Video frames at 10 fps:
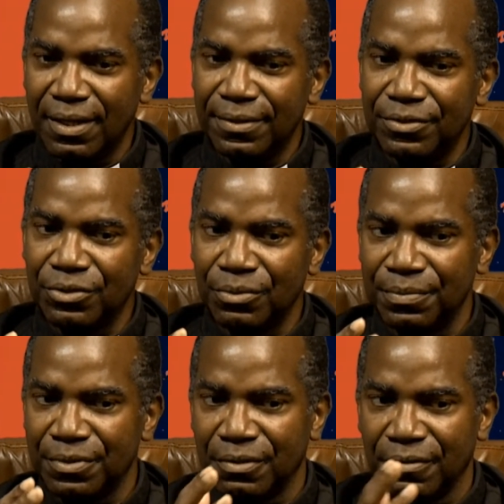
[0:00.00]
in
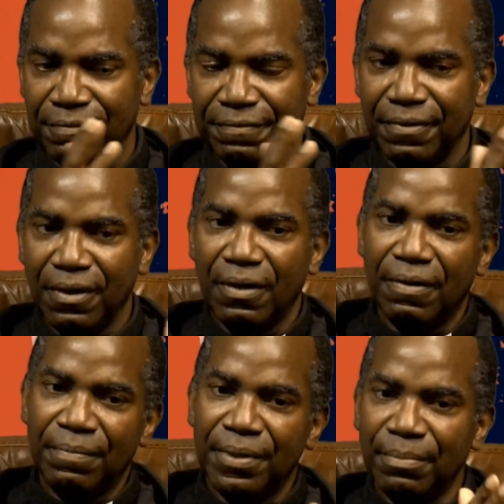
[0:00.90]
terms of
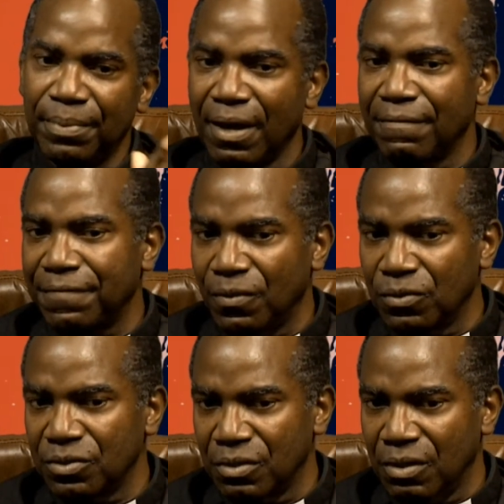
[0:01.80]
many black
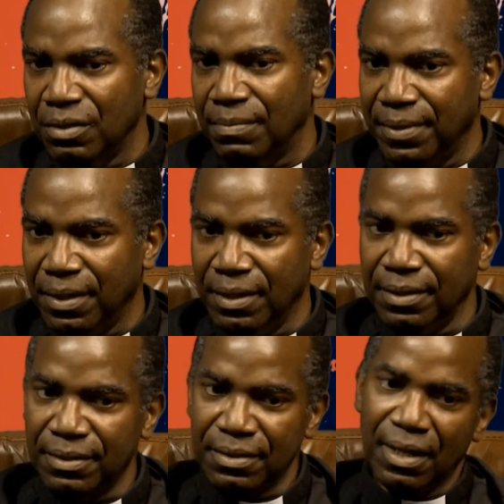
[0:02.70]
folks saw him
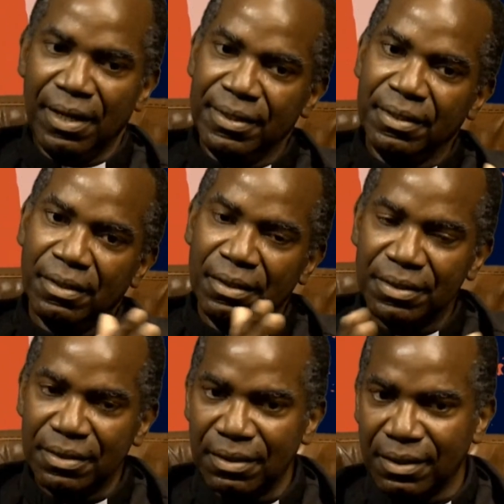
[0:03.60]
as
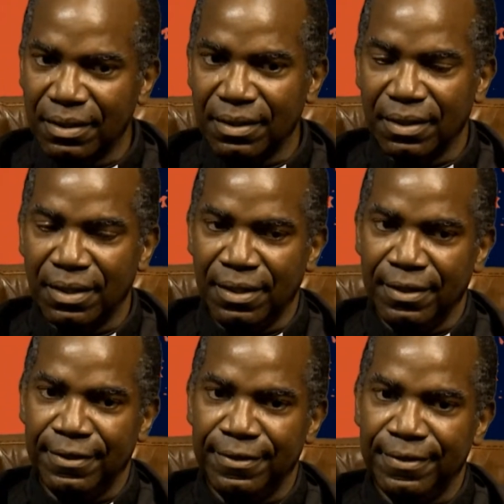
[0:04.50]
idealistic,
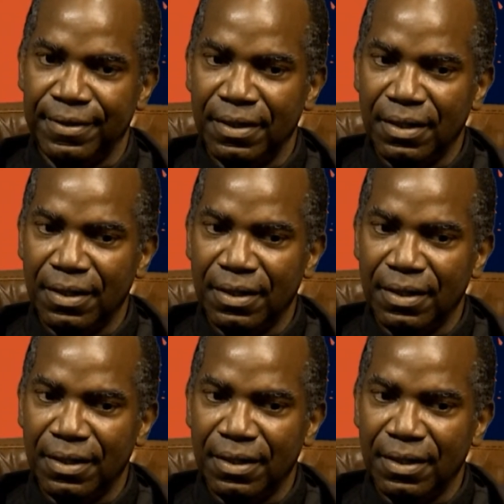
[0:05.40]
and